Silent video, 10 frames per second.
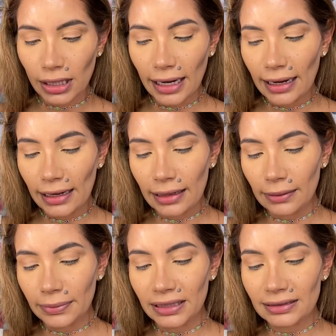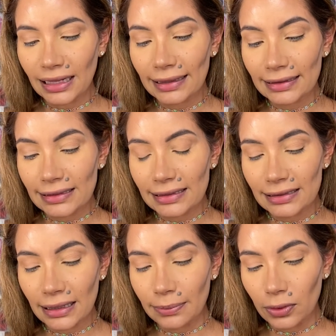And because I can
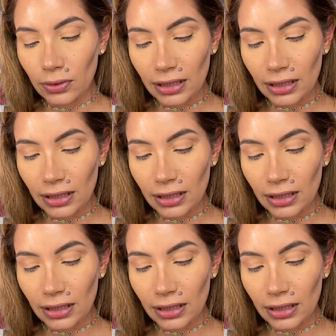stipple